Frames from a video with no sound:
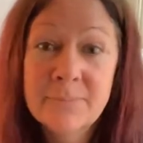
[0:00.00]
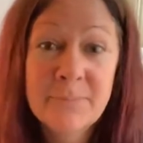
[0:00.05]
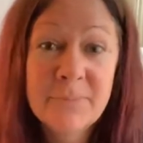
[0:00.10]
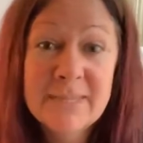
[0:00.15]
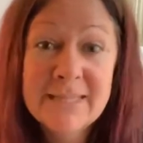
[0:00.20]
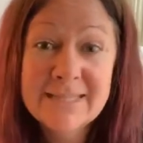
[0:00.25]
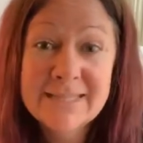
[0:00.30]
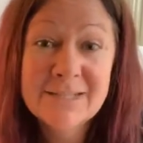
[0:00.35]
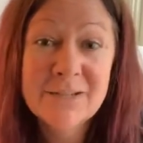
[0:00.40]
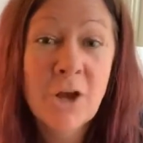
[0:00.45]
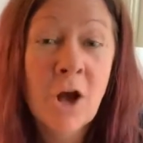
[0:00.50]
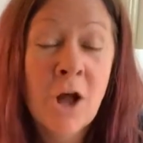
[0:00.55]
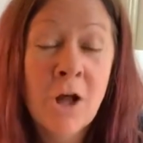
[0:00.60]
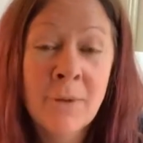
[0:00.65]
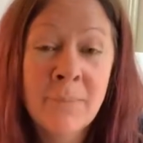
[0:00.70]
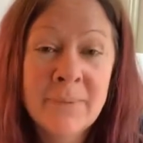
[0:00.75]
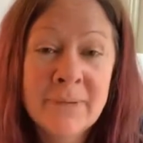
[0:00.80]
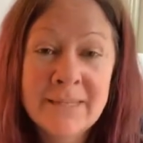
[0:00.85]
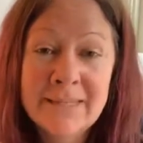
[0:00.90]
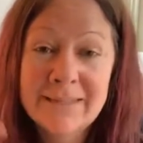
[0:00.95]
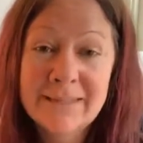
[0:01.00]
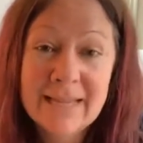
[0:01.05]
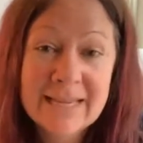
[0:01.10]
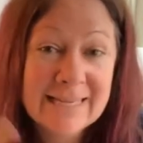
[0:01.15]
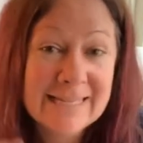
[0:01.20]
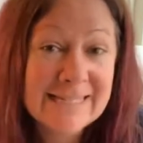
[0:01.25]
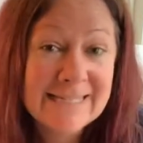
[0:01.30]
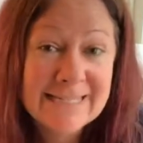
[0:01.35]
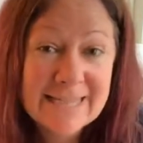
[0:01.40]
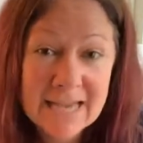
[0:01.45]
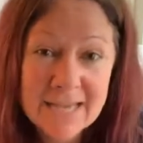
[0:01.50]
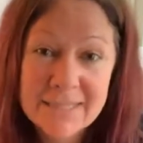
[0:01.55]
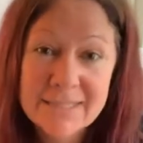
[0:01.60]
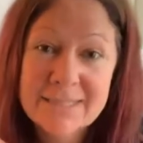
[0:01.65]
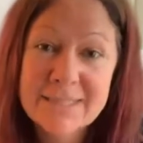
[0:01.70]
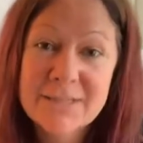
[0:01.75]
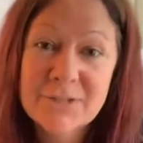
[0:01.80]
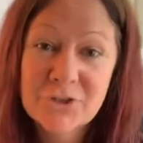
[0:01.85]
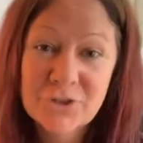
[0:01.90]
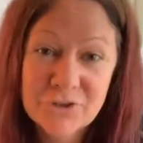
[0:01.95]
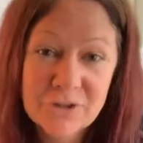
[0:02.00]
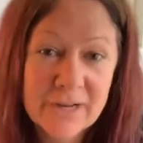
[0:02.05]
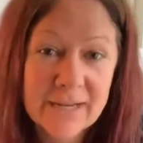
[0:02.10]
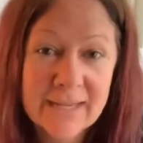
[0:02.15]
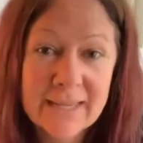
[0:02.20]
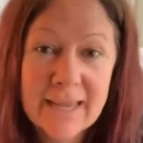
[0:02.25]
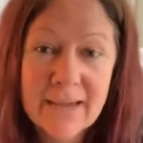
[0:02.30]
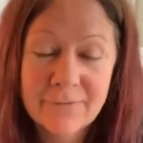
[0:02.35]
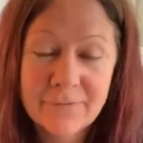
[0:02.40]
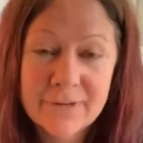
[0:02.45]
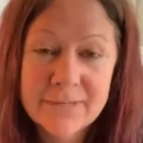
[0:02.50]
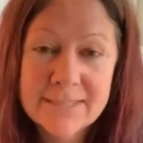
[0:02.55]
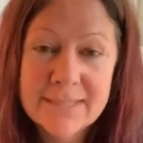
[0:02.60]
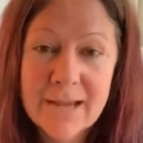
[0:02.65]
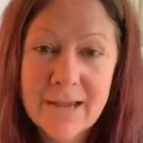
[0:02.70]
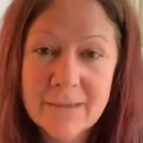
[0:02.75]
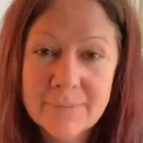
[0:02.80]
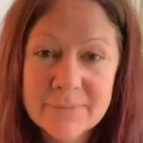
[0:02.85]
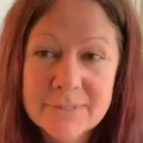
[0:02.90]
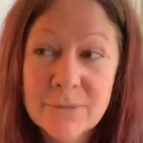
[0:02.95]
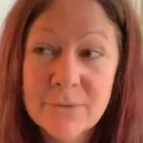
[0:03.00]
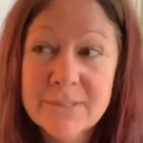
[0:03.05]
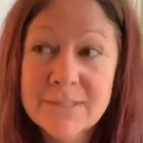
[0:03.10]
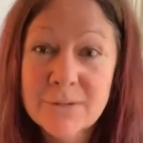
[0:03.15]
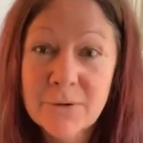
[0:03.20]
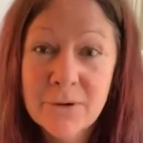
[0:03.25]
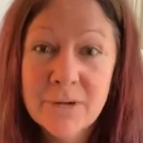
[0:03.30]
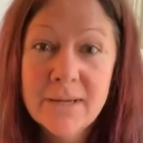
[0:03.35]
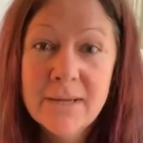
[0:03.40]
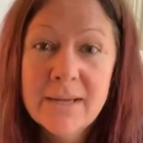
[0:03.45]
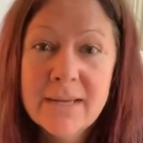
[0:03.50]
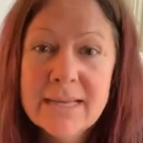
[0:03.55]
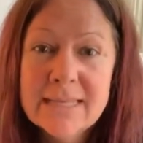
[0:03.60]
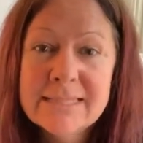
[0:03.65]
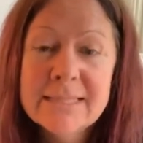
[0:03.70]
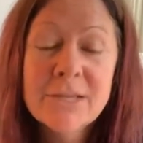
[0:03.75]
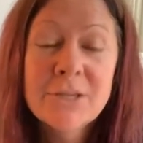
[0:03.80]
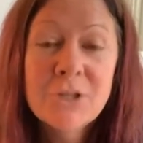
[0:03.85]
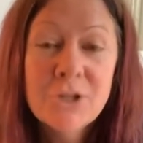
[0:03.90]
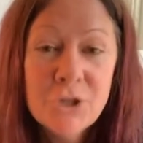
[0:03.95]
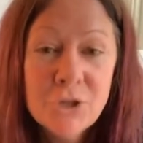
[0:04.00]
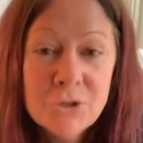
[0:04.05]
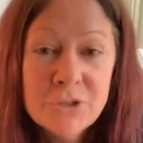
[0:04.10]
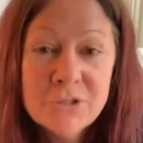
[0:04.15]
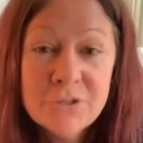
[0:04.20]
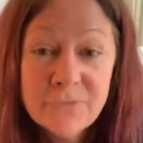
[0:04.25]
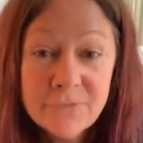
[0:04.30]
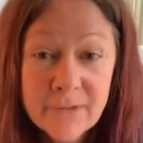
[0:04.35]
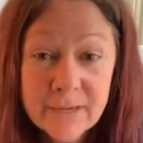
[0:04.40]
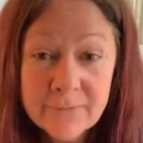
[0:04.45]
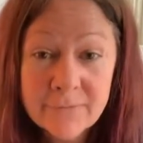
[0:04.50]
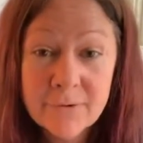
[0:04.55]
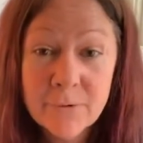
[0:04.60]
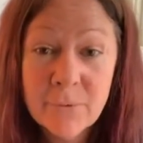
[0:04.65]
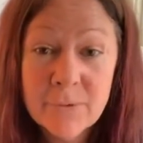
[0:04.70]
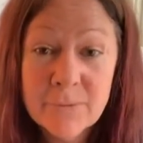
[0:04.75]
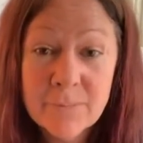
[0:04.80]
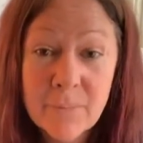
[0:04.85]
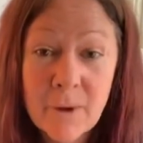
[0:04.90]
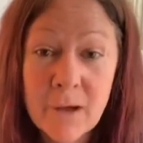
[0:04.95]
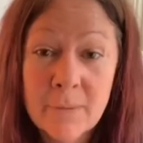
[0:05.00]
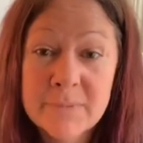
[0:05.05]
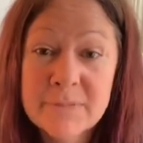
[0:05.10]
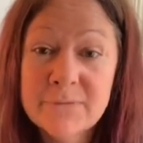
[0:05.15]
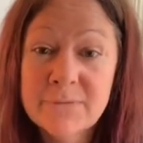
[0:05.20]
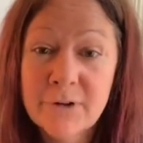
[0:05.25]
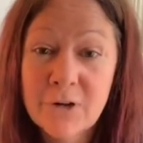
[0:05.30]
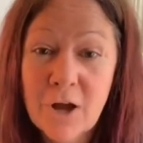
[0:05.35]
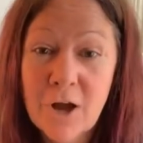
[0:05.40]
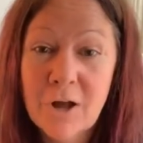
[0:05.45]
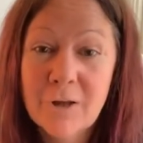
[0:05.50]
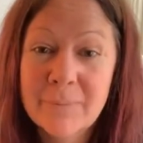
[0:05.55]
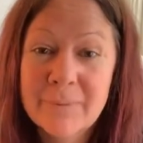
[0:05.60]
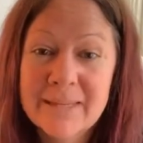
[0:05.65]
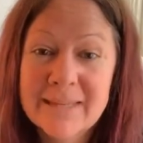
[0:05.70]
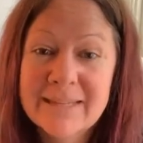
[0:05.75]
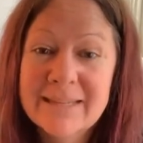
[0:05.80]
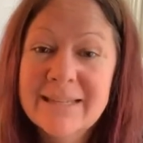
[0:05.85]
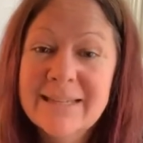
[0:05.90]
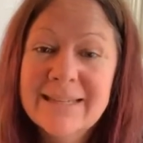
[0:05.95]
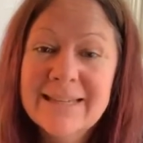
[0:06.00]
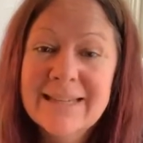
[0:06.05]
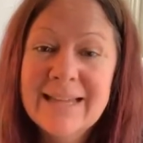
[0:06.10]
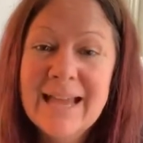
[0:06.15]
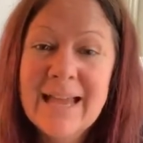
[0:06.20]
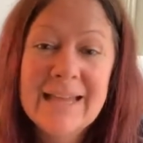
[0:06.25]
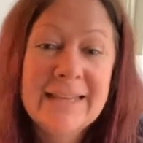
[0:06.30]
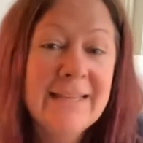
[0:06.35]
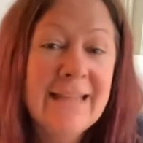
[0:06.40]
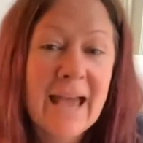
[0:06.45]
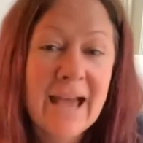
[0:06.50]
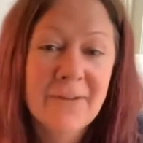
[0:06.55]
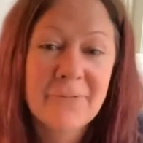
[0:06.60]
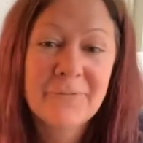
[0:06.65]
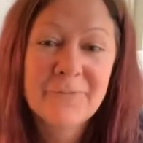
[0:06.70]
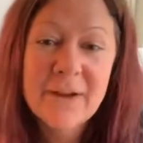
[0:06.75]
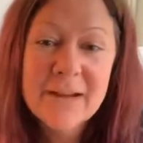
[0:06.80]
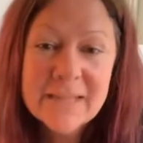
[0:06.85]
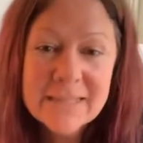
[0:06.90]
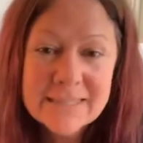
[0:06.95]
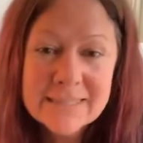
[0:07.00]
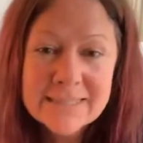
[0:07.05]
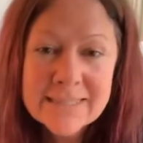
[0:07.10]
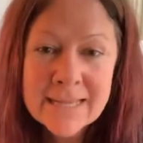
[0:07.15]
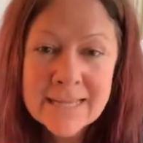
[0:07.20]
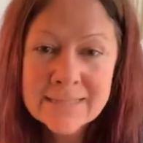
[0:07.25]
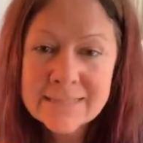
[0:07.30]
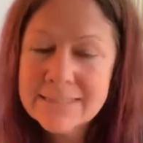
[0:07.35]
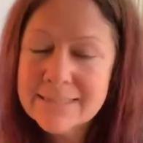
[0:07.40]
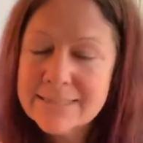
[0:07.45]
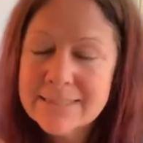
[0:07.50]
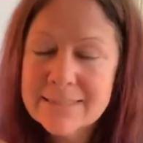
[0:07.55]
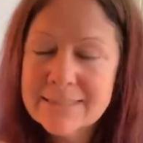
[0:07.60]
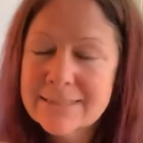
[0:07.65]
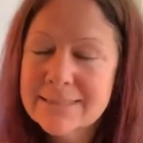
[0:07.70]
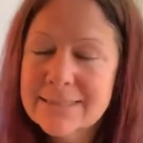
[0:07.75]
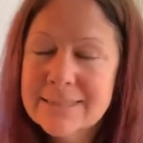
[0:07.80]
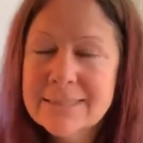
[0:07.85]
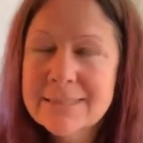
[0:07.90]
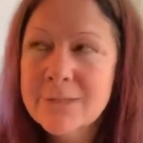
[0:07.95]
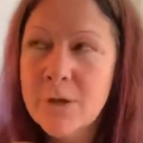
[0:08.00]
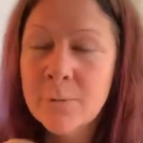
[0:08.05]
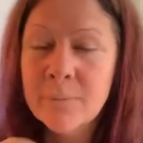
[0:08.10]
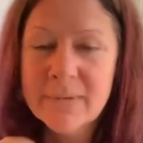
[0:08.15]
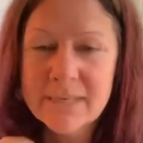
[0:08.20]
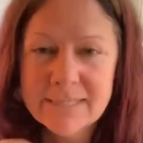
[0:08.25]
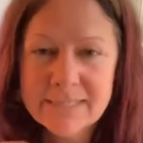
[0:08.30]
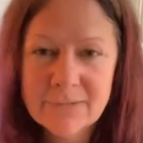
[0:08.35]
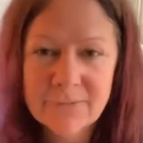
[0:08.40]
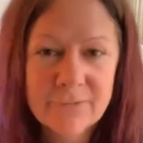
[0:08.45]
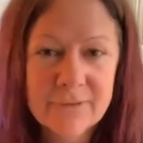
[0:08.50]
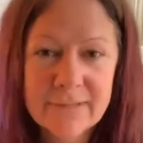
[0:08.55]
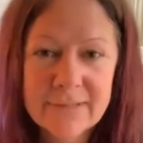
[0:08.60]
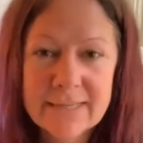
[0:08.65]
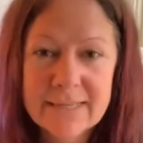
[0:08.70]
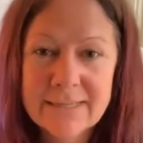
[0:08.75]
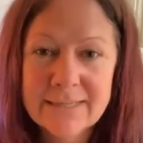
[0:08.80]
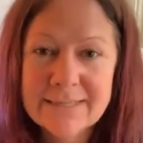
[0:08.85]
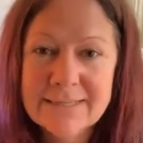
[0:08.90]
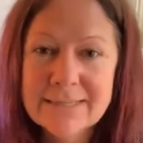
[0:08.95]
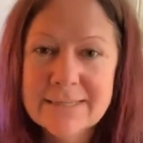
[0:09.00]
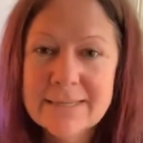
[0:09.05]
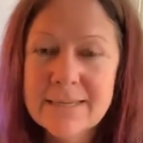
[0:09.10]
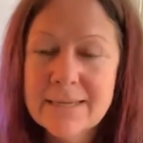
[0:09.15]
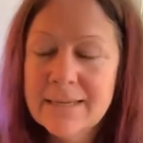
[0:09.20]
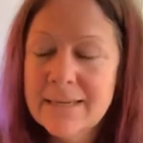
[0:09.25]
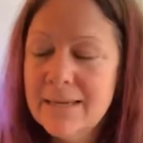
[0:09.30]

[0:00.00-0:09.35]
Peace and Calming like does the trick every time. So it's a huge favorite with moms for calming. And yeah, frankincense, so many different things.